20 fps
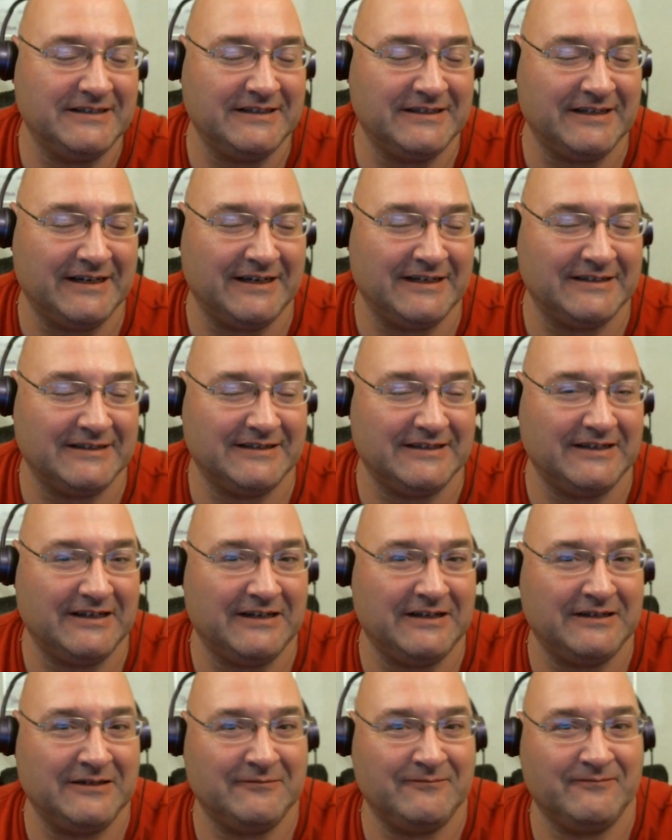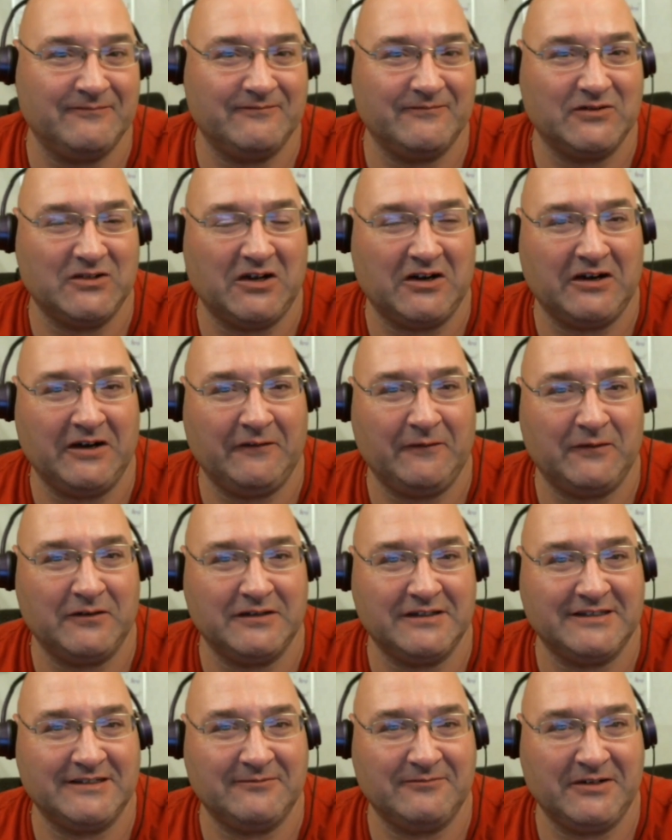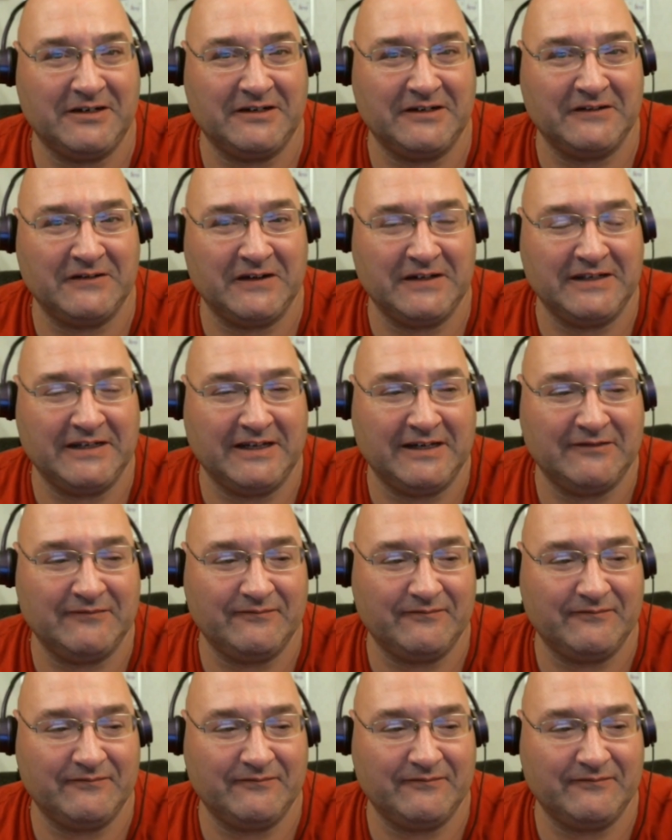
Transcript: you guys. Um, sorry for disappearing like that.